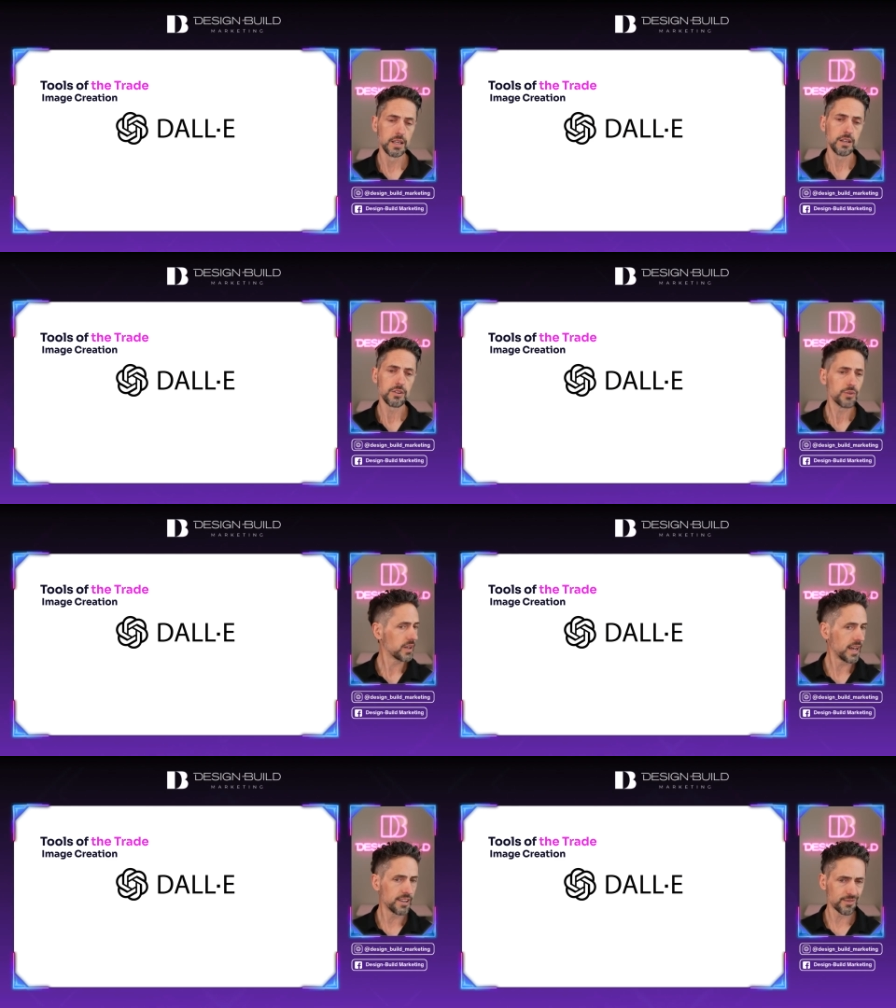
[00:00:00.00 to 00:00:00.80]
You
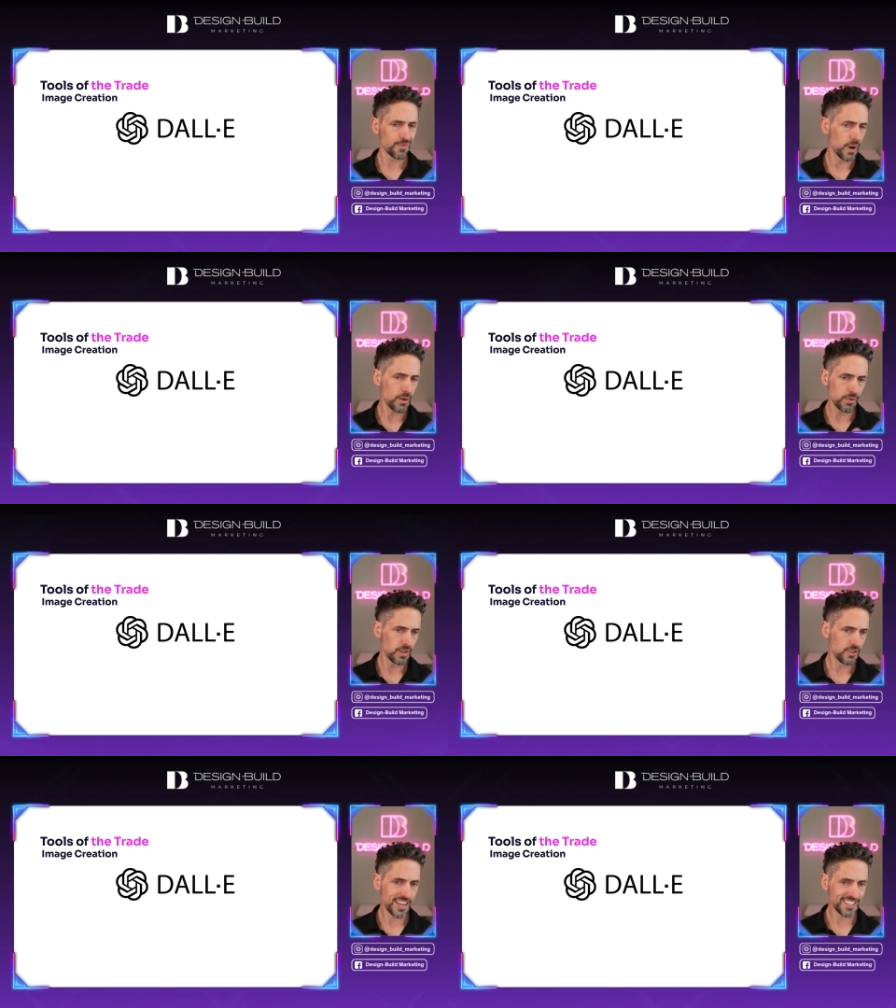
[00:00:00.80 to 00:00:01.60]
can ask right
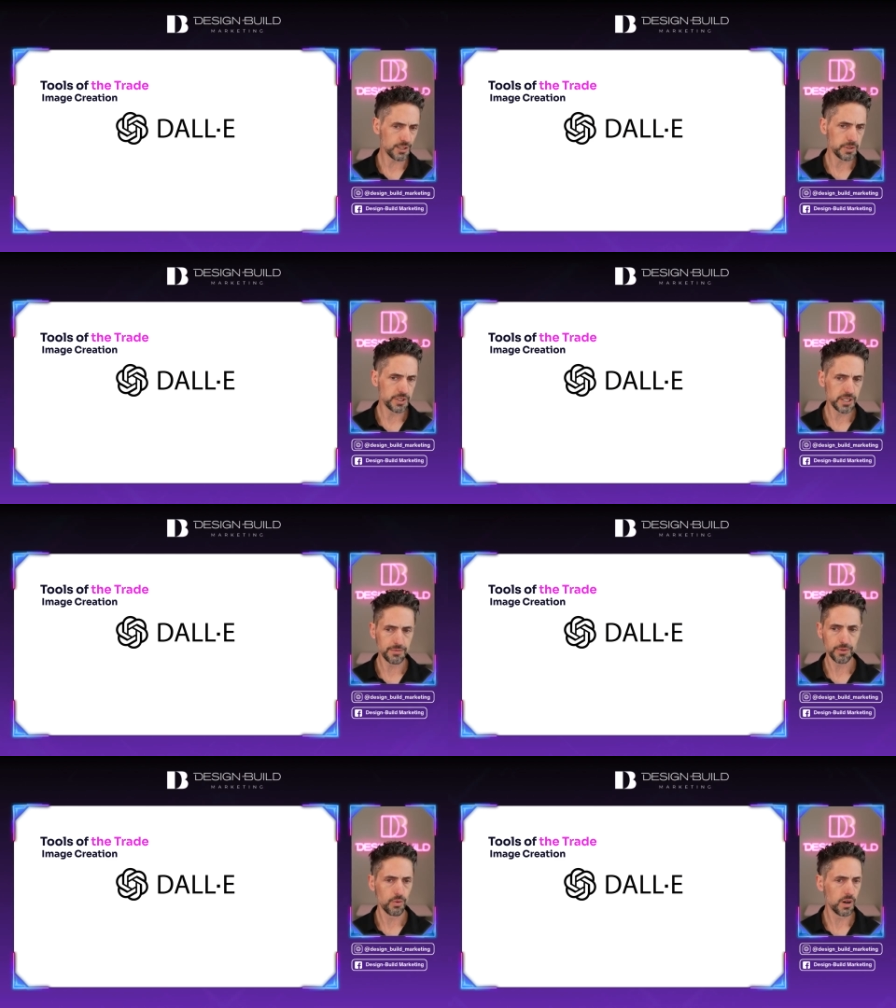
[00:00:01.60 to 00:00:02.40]
within ChatGPT
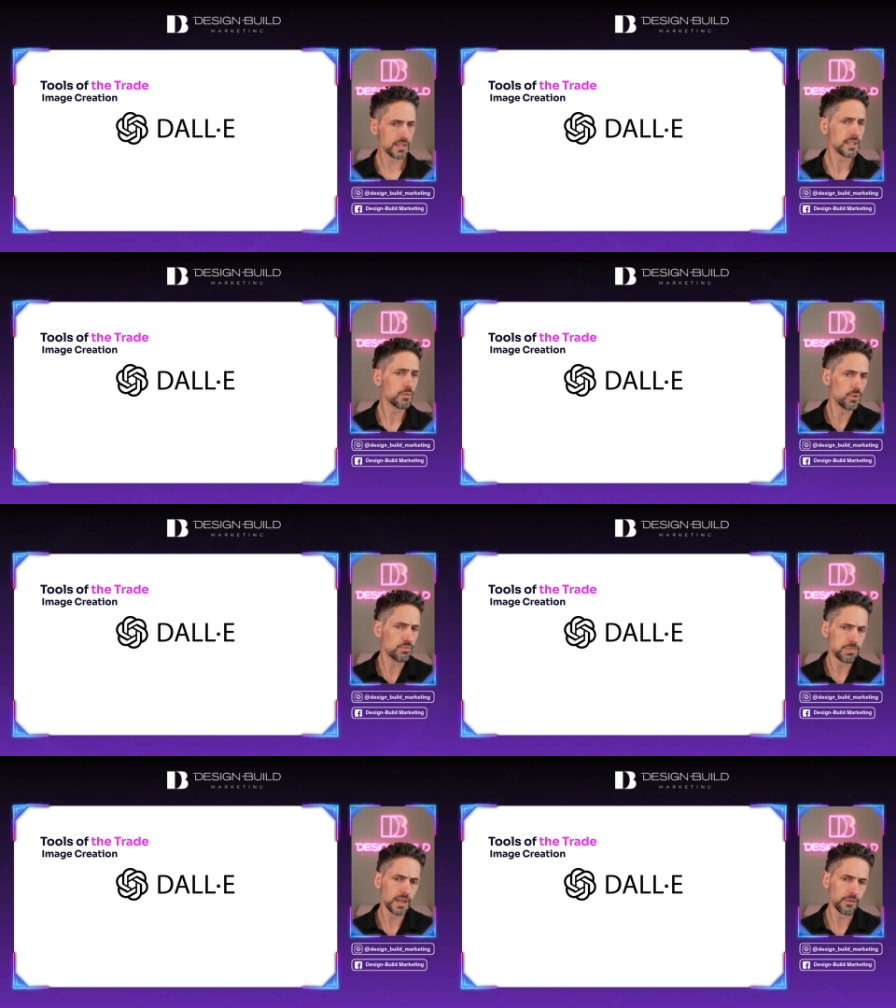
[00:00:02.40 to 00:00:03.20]
if you want. It will
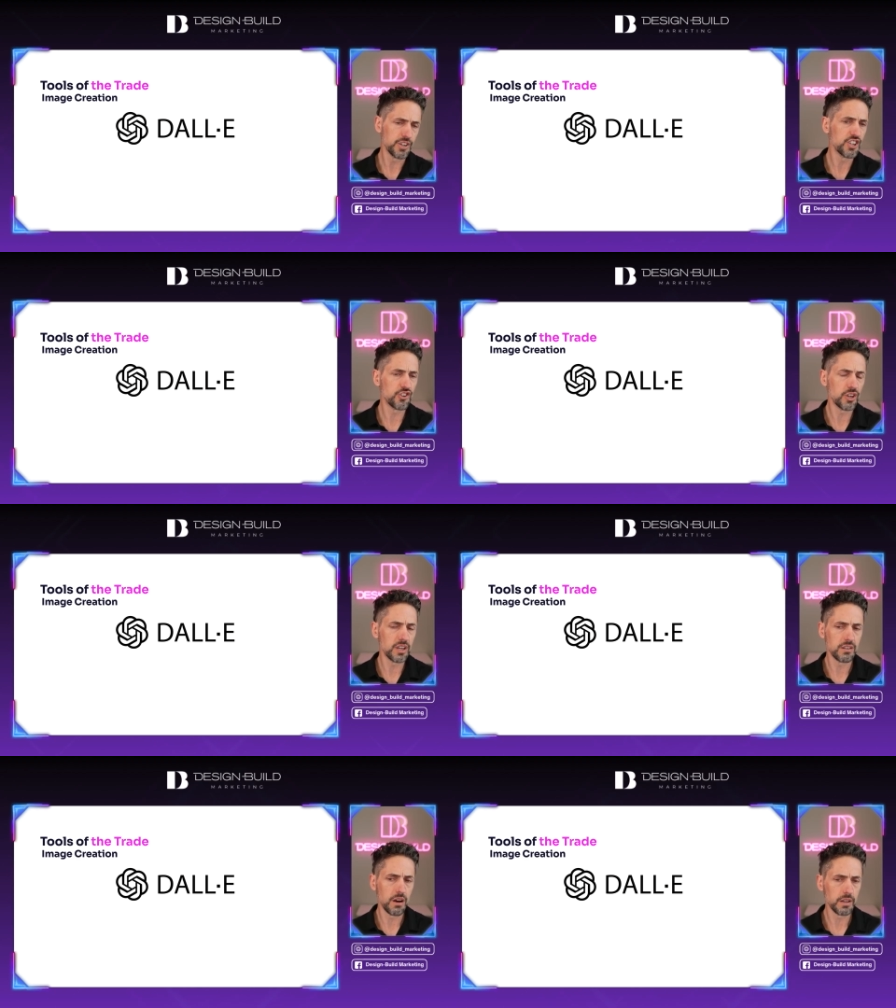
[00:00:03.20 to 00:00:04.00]
kind of
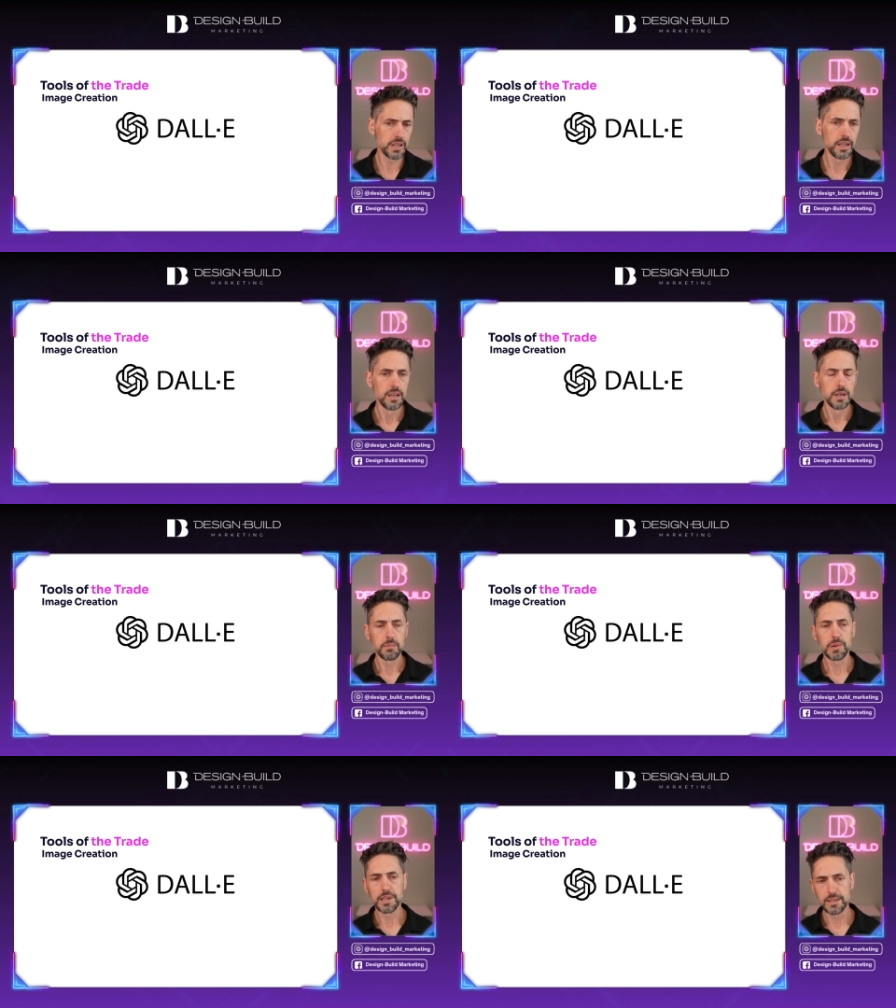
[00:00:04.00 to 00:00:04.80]
initiate DALL-E,
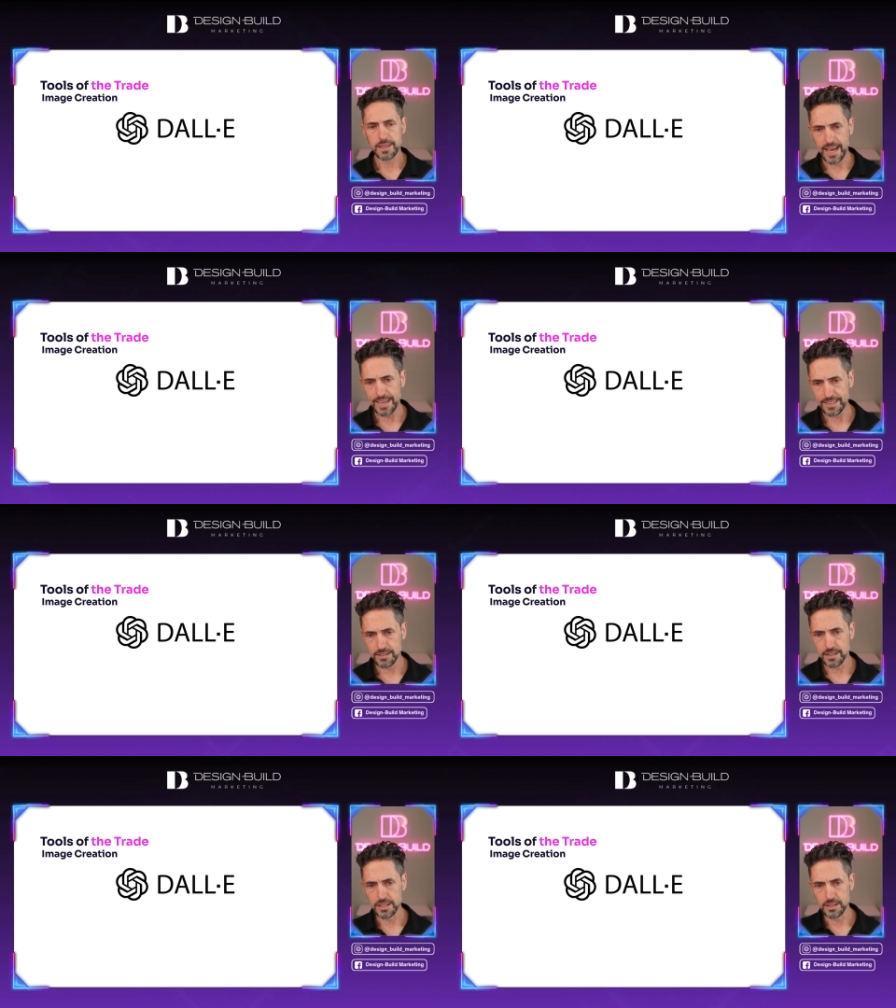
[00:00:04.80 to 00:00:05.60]
but that is
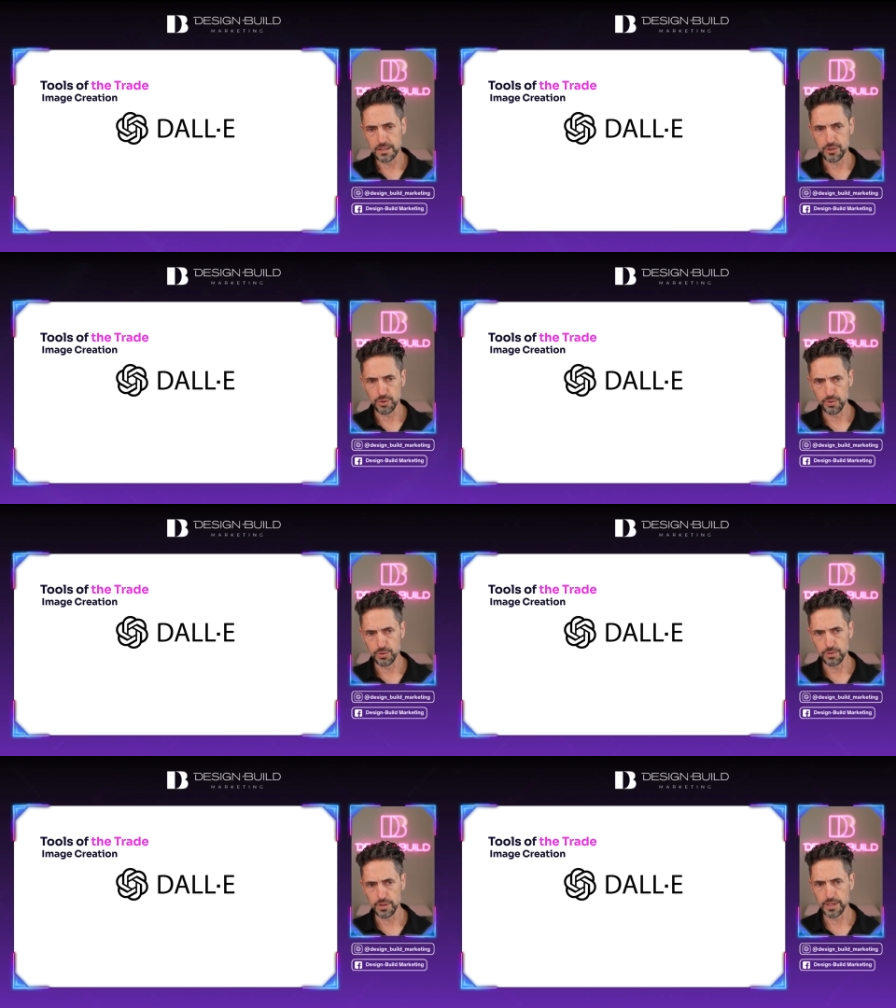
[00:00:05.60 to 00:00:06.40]
the
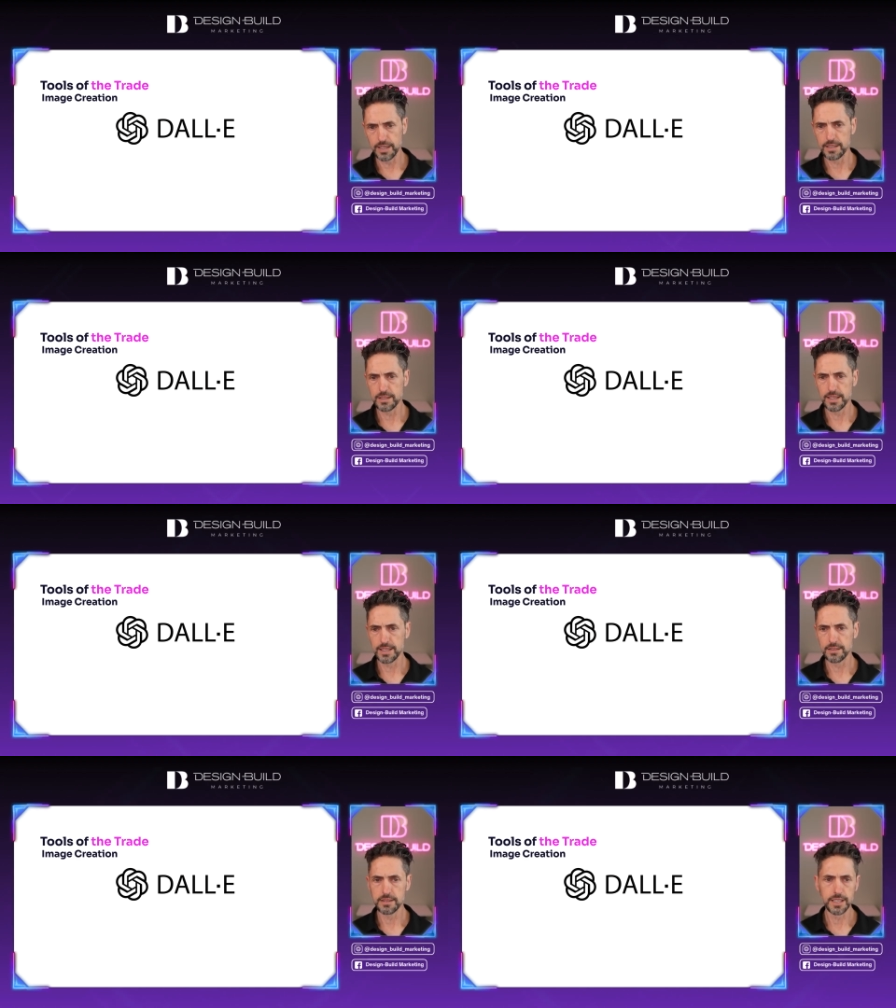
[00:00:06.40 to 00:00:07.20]
tool that
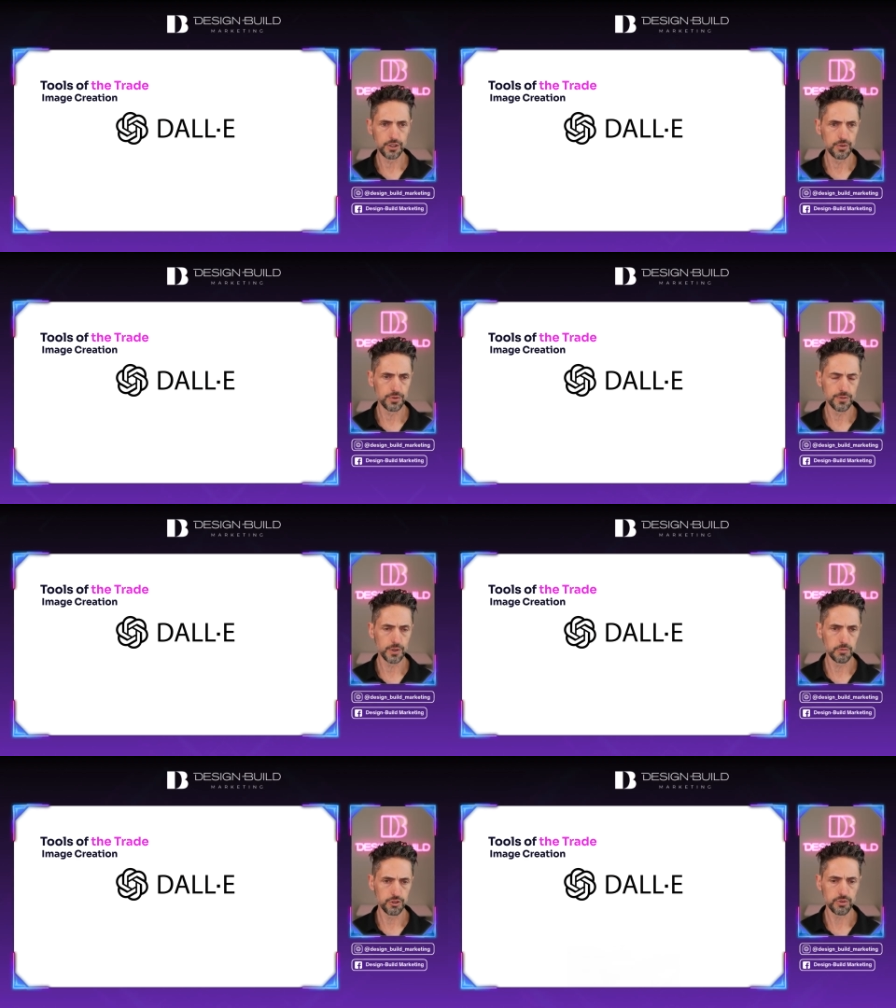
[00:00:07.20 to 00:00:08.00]
they use for
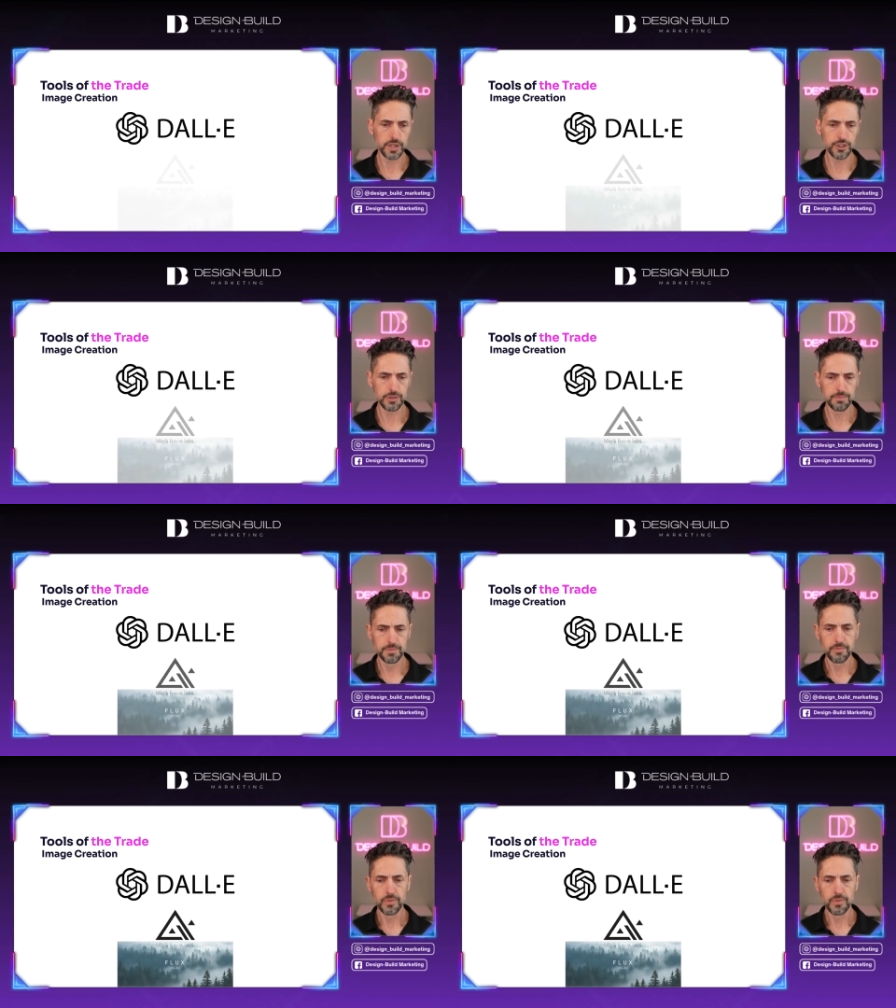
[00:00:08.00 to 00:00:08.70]
image creation.